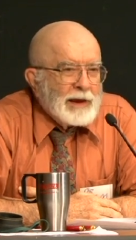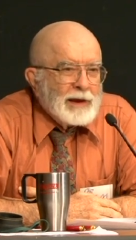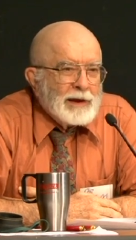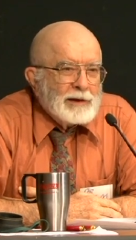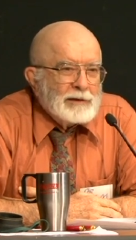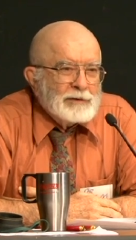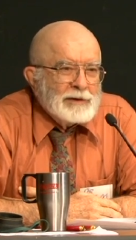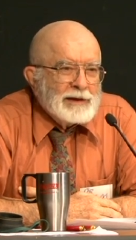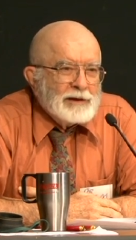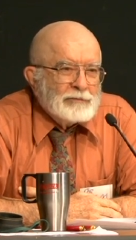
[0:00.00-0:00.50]

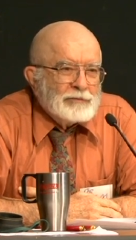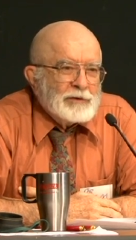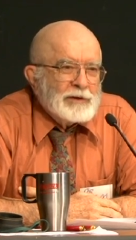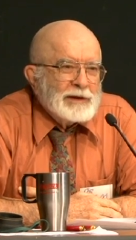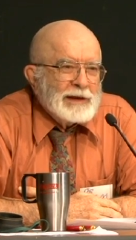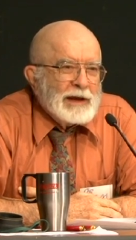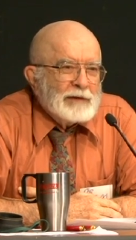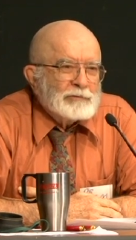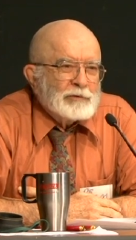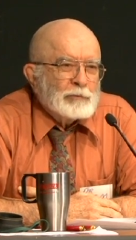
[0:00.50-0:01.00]
And if
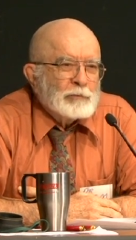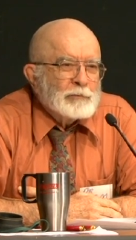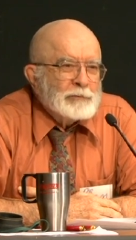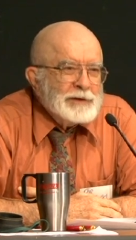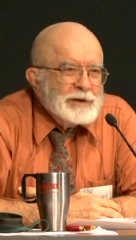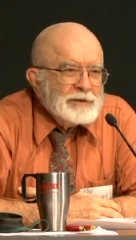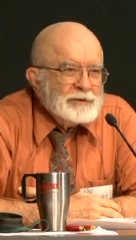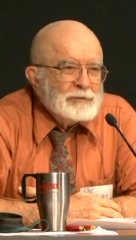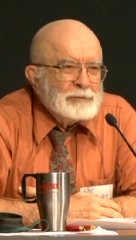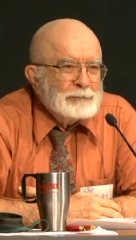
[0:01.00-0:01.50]
you have a
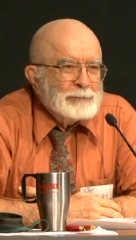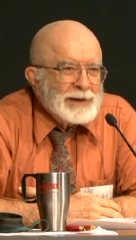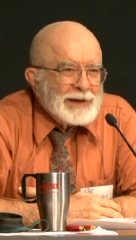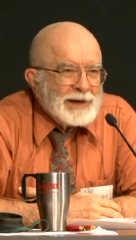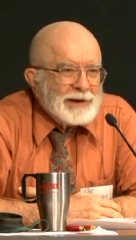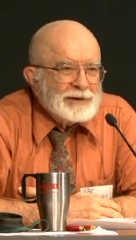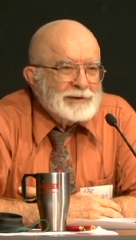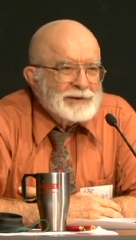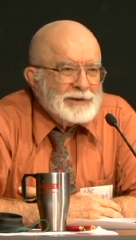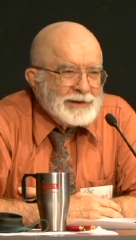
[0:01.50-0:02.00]
real
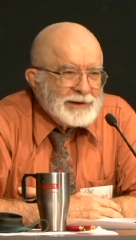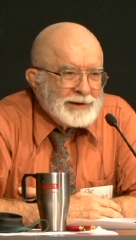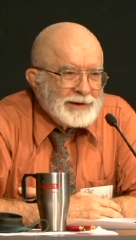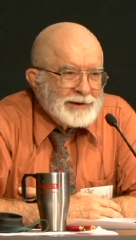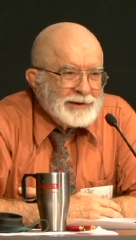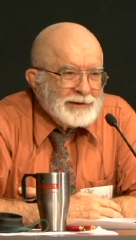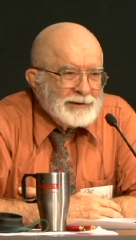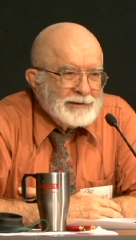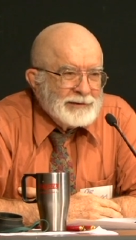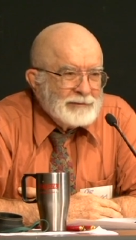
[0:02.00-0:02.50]
bad
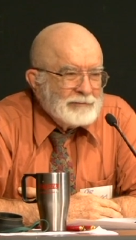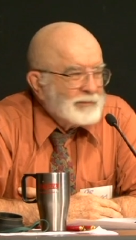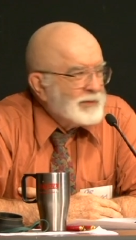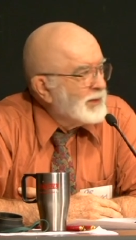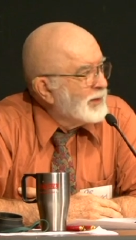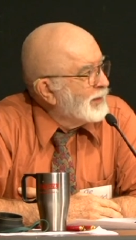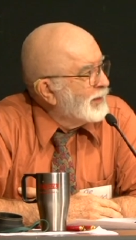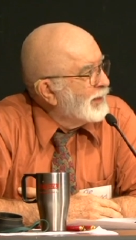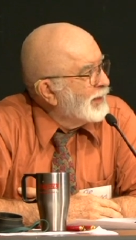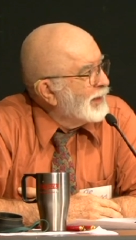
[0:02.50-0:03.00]
day,
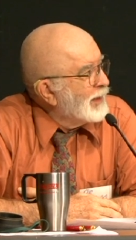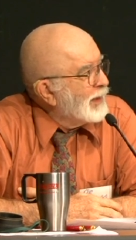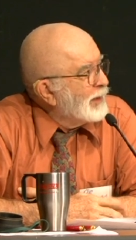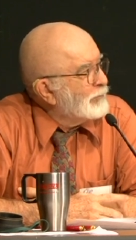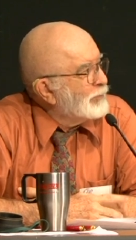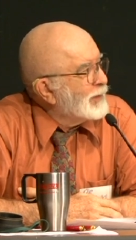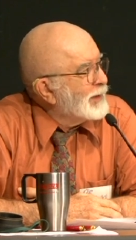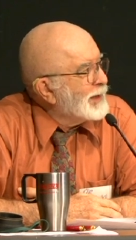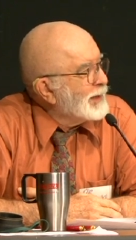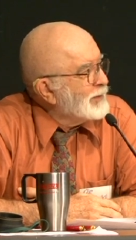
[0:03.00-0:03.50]
if you